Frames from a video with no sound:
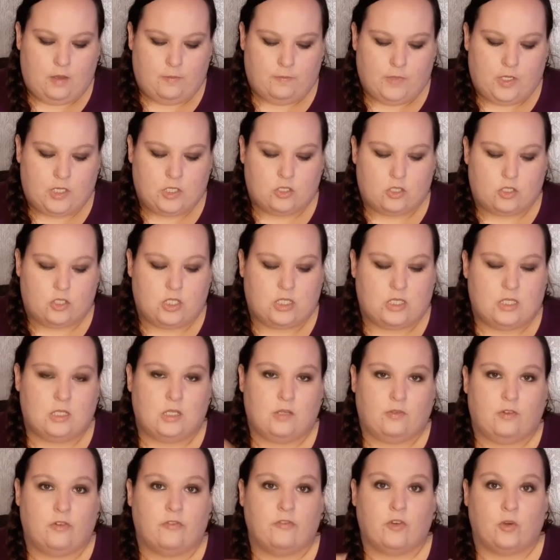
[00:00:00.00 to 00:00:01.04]
These are just the
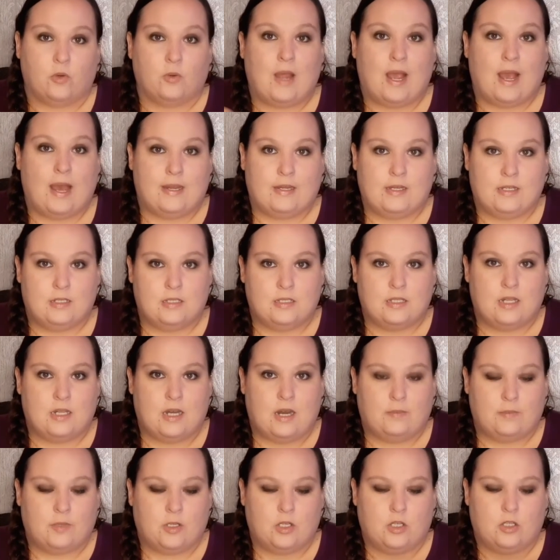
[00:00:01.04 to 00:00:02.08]
different varieties that
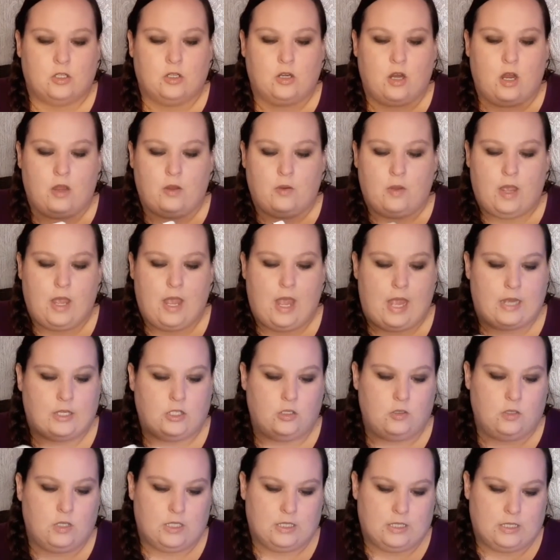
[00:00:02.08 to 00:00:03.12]
I'm going to grow, and
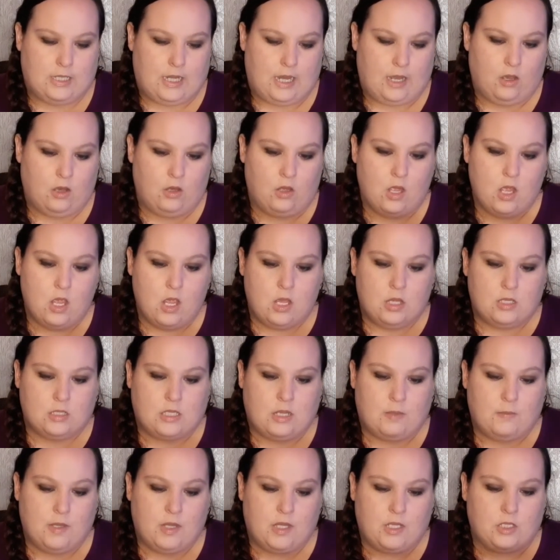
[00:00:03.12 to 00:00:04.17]
you can tell
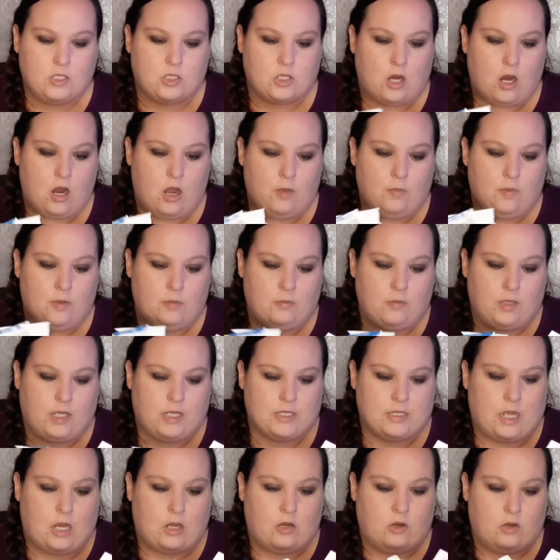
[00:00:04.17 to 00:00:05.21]
some of these are open
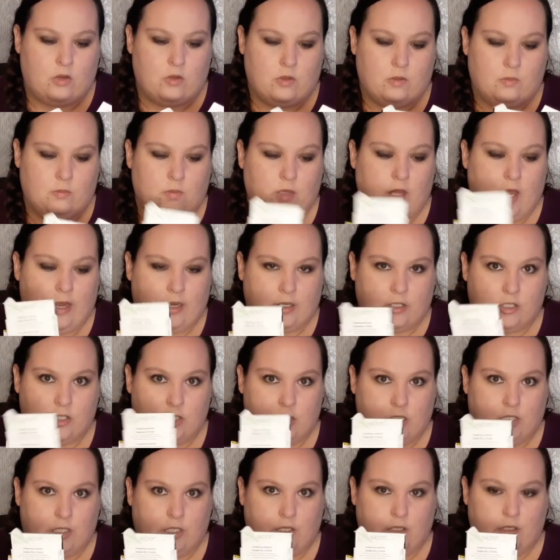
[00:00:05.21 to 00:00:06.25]
because I grew them last
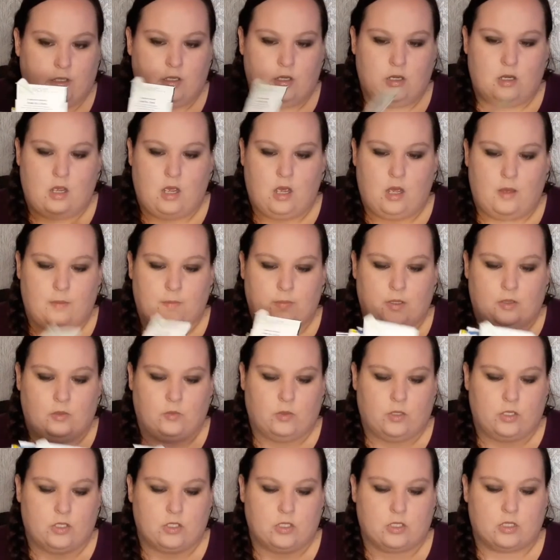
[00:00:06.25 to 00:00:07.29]
year, and
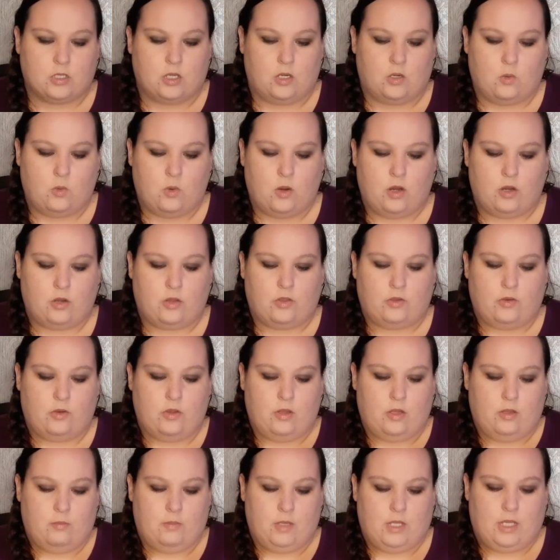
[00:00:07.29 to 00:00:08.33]
we're just going to work through
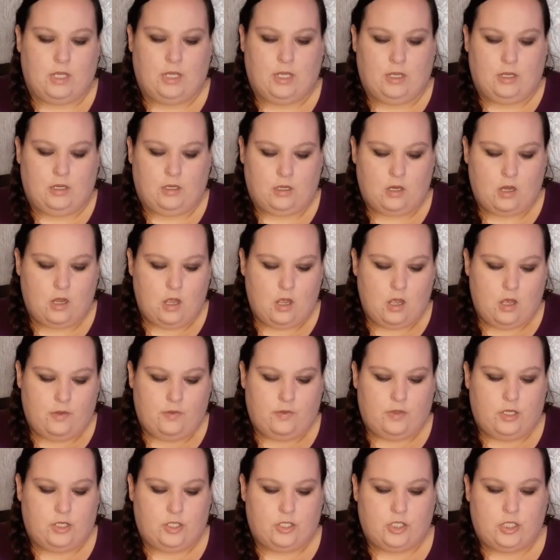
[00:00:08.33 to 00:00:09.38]
them again
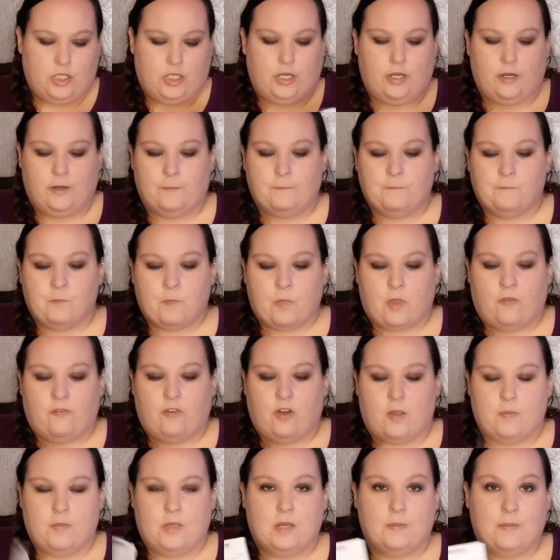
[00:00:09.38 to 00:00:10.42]
this year.
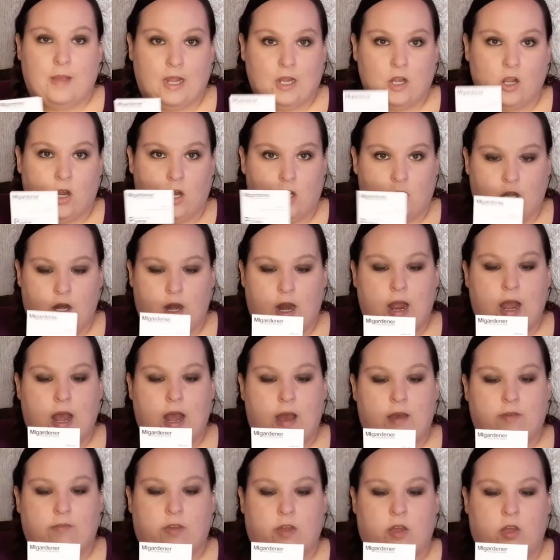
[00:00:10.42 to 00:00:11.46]
From In My Gardener, I
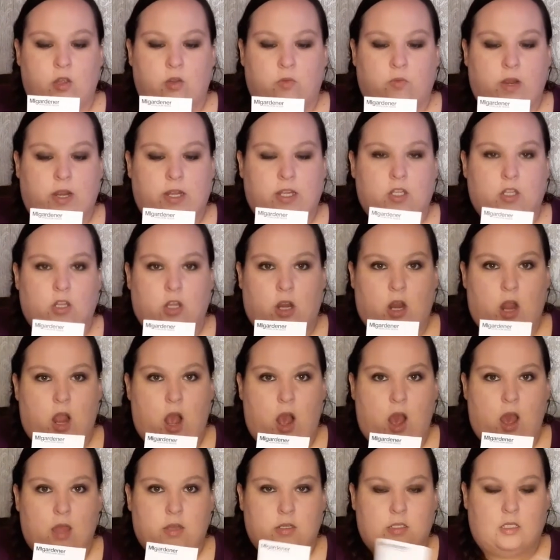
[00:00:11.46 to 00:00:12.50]
have regular
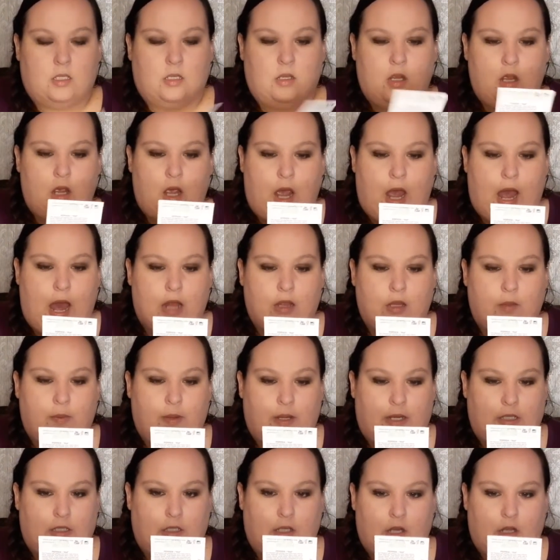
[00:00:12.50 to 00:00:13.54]
hot
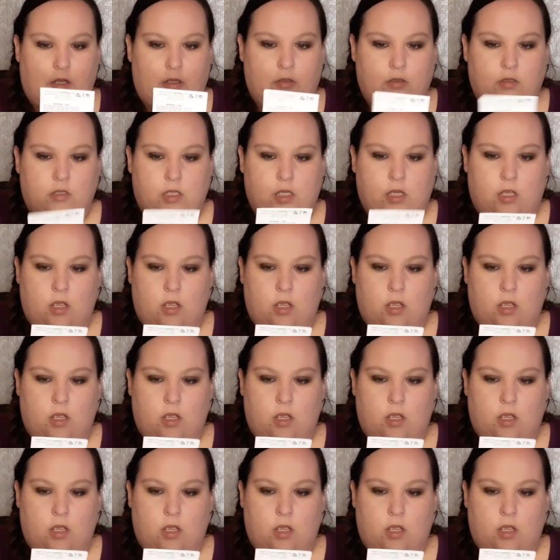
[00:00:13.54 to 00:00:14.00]
jalapenos.